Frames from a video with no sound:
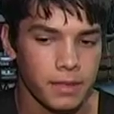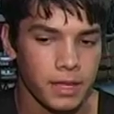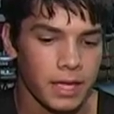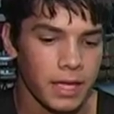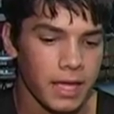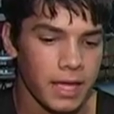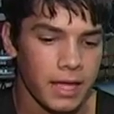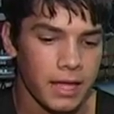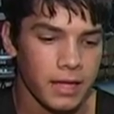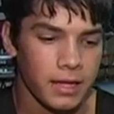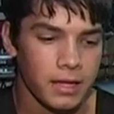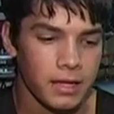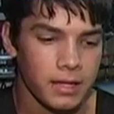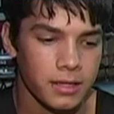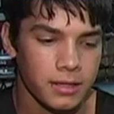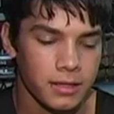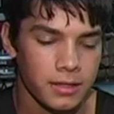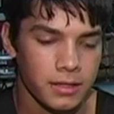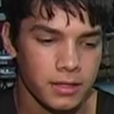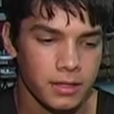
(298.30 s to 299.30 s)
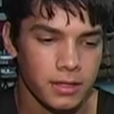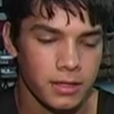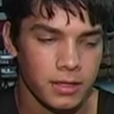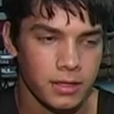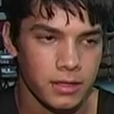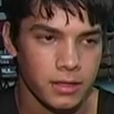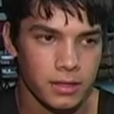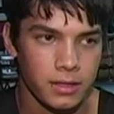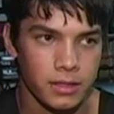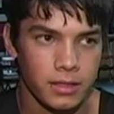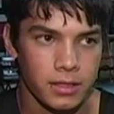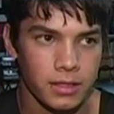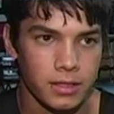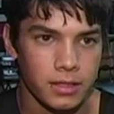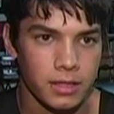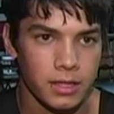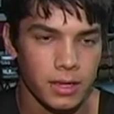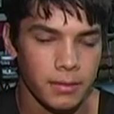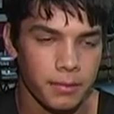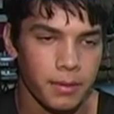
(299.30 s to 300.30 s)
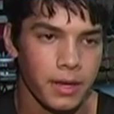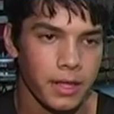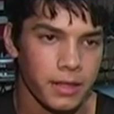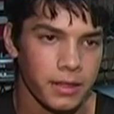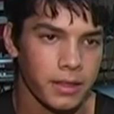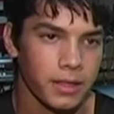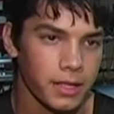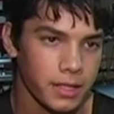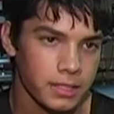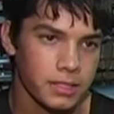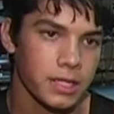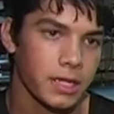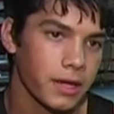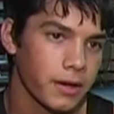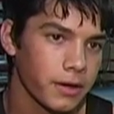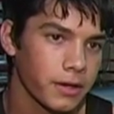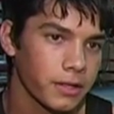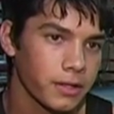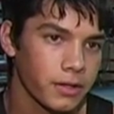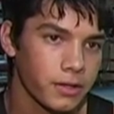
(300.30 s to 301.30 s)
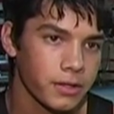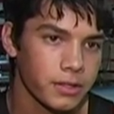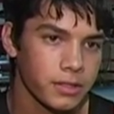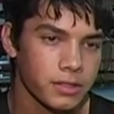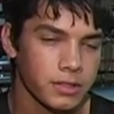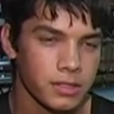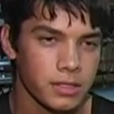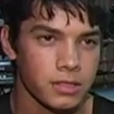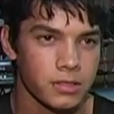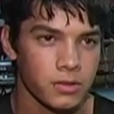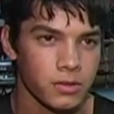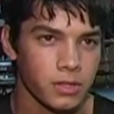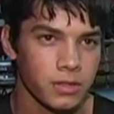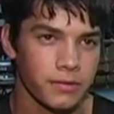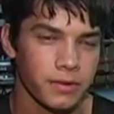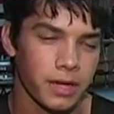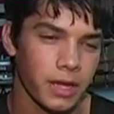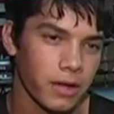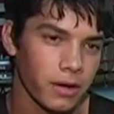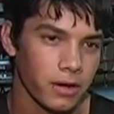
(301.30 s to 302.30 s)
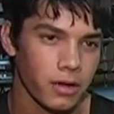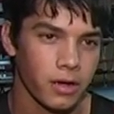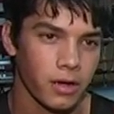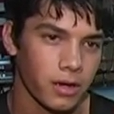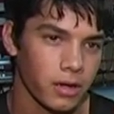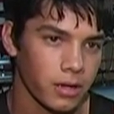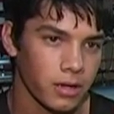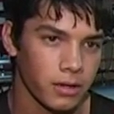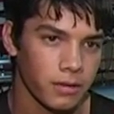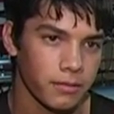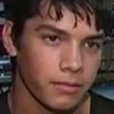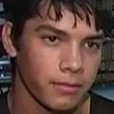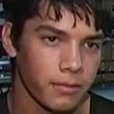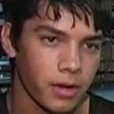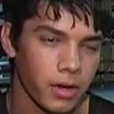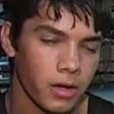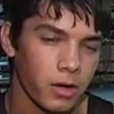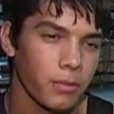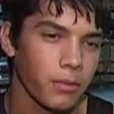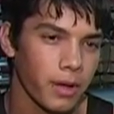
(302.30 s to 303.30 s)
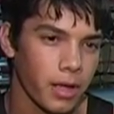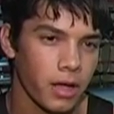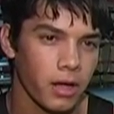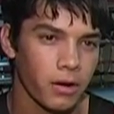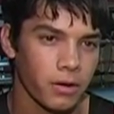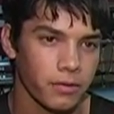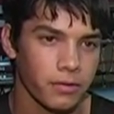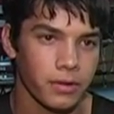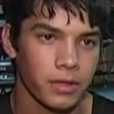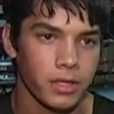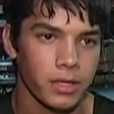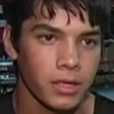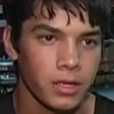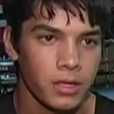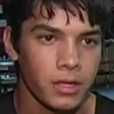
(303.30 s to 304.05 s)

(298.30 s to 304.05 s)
Miguel. I'm playing his character. It's sort of an autobiography.